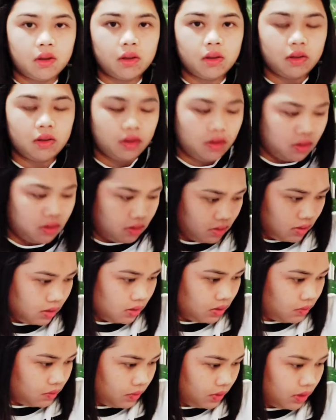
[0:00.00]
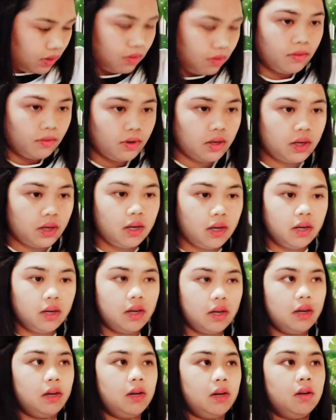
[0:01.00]
and this one over
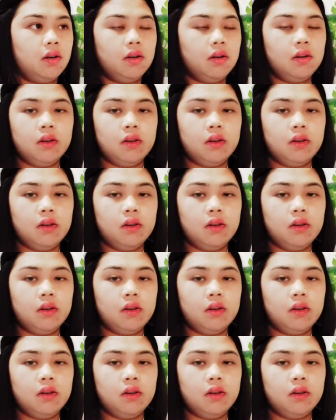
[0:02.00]
here